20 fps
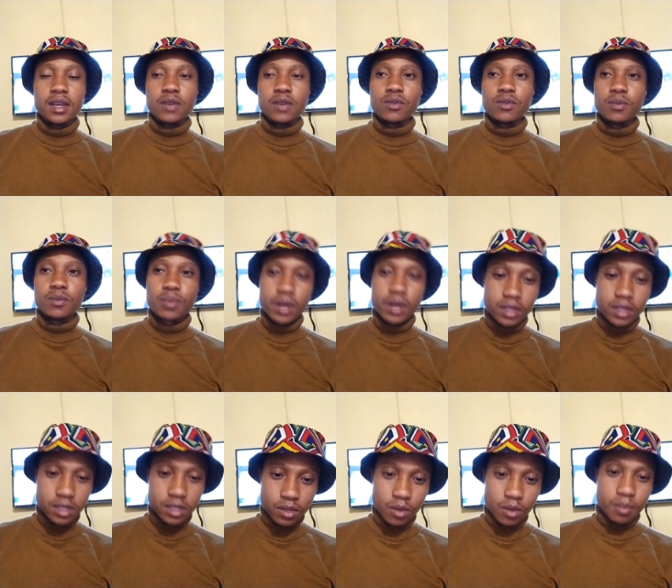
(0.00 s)
we
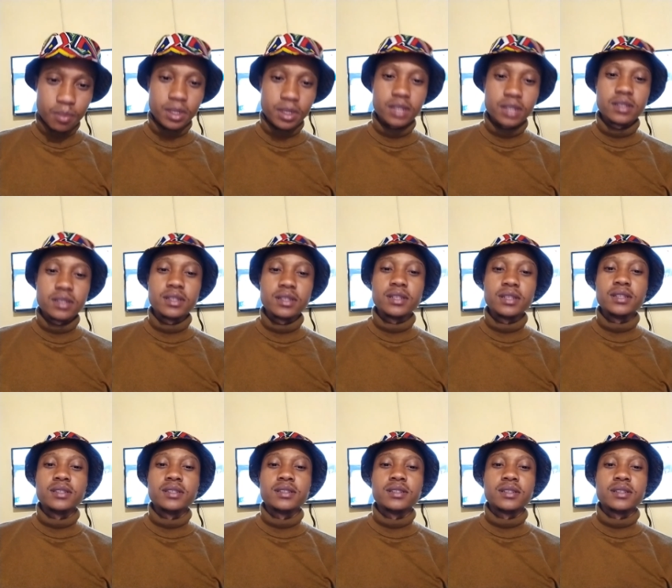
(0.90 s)
practice our
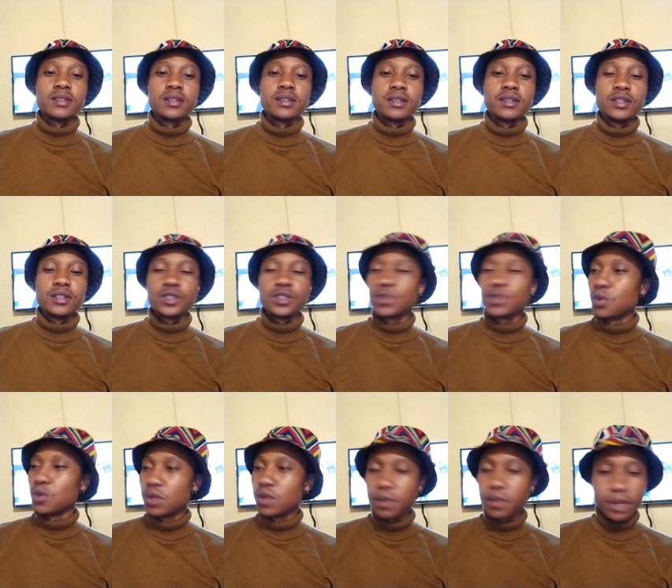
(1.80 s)
abilities,
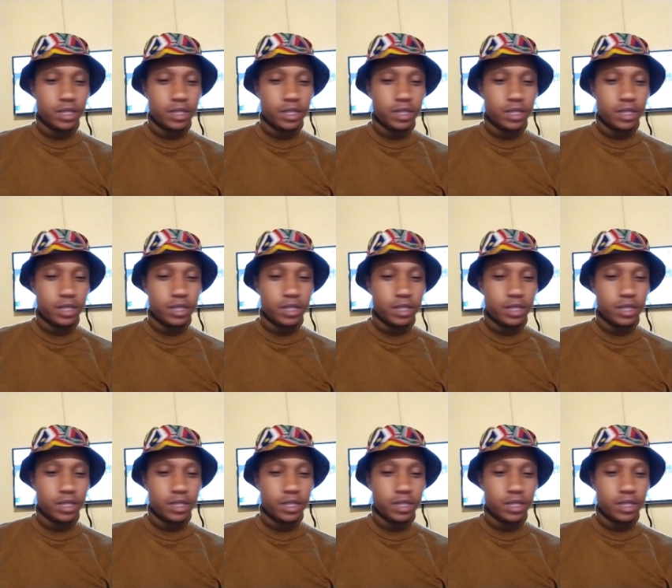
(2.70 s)
slowly but